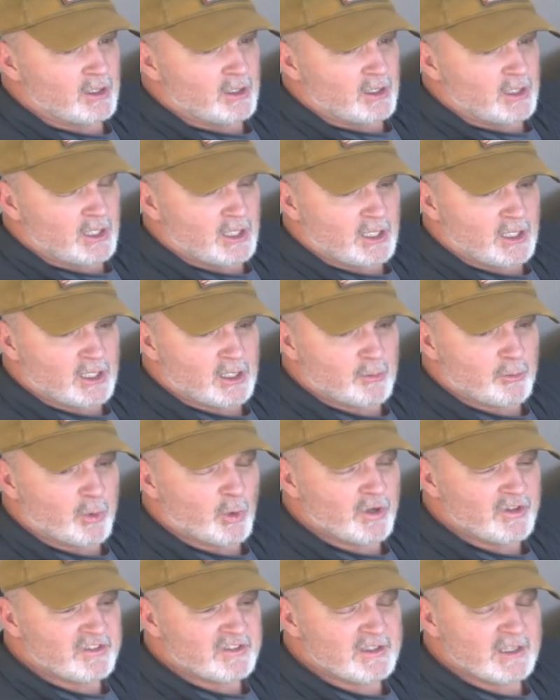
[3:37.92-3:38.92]
in
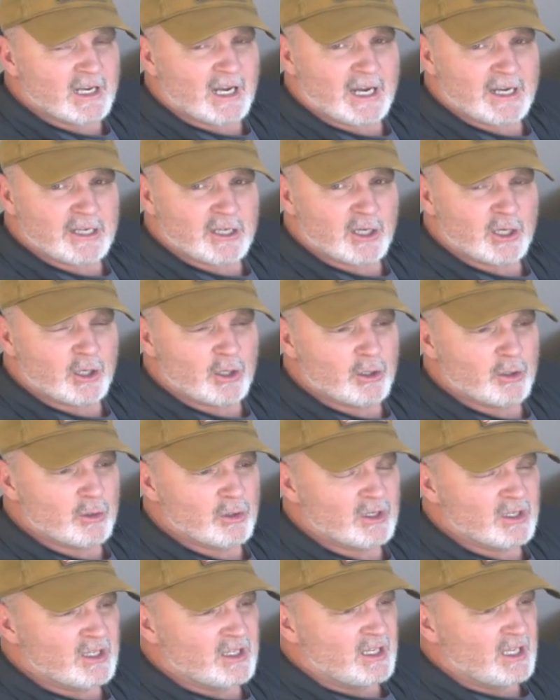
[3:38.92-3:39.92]
Boise, Idaho.
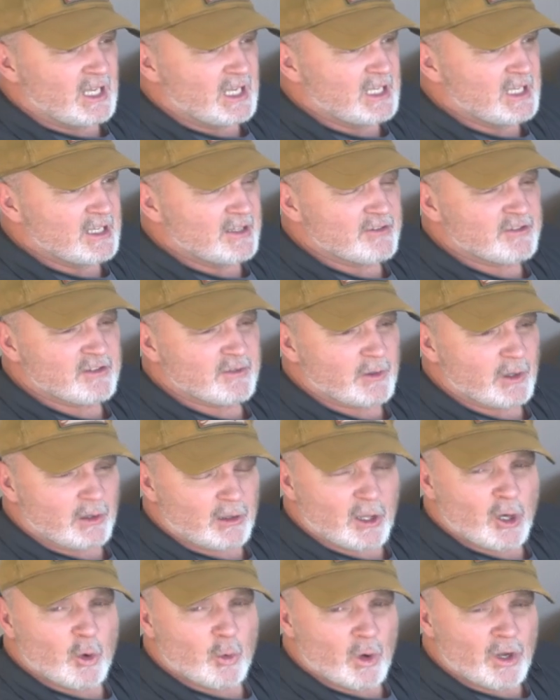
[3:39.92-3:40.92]
It gets in the
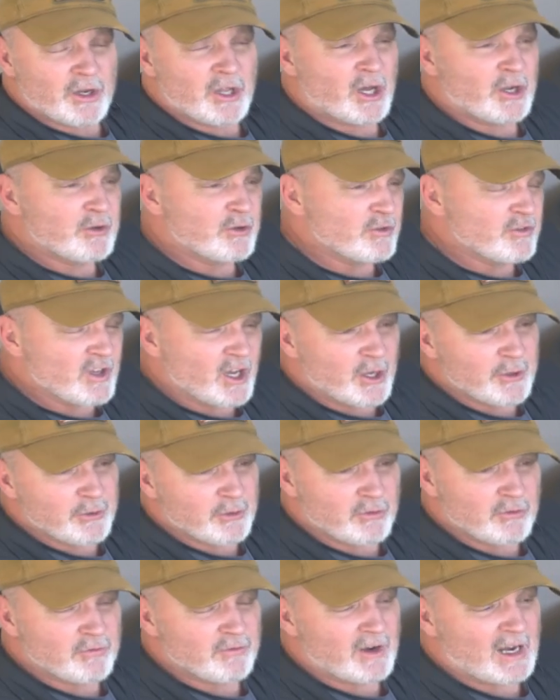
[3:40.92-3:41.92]
low 100s,
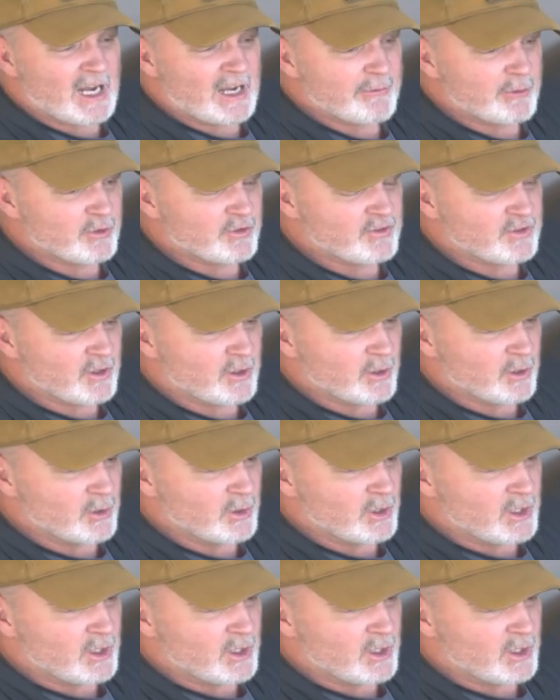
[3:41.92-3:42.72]
105 or so.